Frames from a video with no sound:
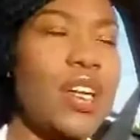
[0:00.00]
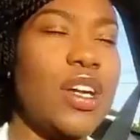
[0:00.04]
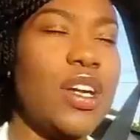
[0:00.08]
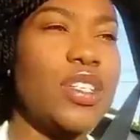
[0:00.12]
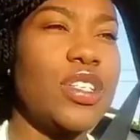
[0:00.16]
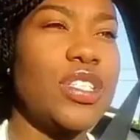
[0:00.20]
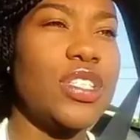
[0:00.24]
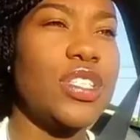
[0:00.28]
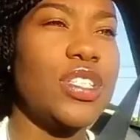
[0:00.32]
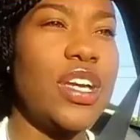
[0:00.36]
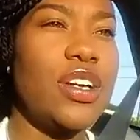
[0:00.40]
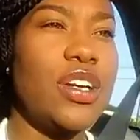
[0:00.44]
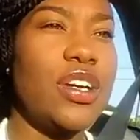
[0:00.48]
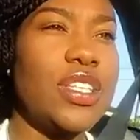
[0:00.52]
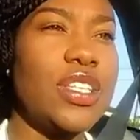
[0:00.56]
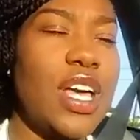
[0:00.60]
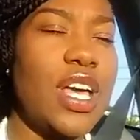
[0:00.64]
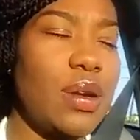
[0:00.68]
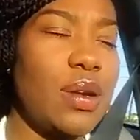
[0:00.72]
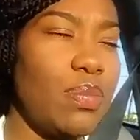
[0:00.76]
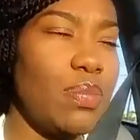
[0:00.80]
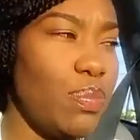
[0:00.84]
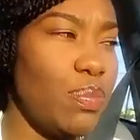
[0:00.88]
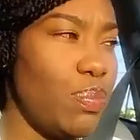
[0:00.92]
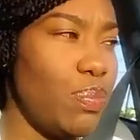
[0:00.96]
Here's
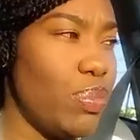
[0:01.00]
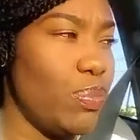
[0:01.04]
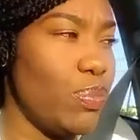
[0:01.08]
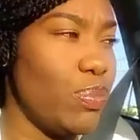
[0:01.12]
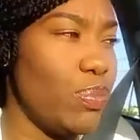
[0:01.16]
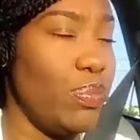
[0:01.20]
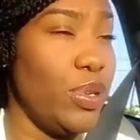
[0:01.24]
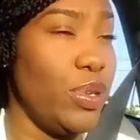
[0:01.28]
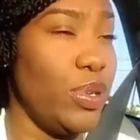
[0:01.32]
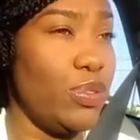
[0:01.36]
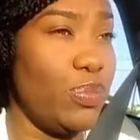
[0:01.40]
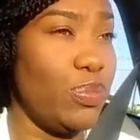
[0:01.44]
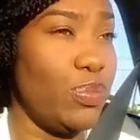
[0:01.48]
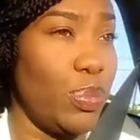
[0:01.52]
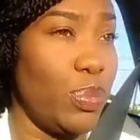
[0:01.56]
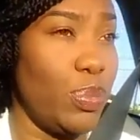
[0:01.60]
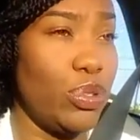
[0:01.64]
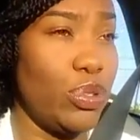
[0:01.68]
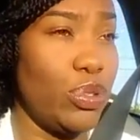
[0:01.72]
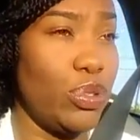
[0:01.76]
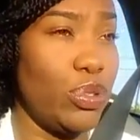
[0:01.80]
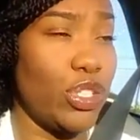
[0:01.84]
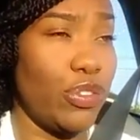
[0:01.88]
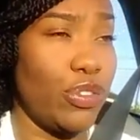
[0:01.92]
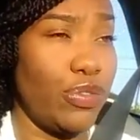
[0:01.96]
how to
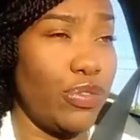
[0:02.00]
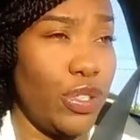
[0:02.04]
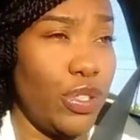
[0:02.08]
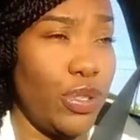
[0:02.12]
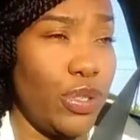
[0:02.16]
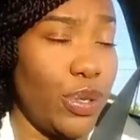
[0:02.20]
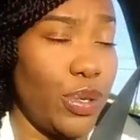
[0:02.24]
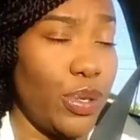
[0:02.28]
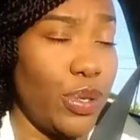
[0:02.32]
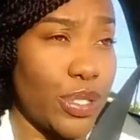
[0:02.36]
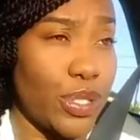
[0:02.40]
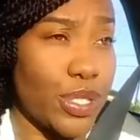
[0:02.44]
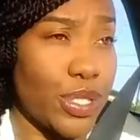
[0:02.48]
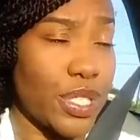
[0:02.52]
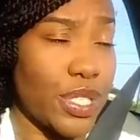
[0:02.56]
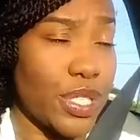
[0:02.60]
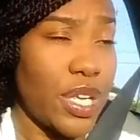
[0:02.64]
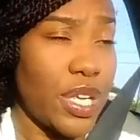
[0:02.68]
boost your viewers.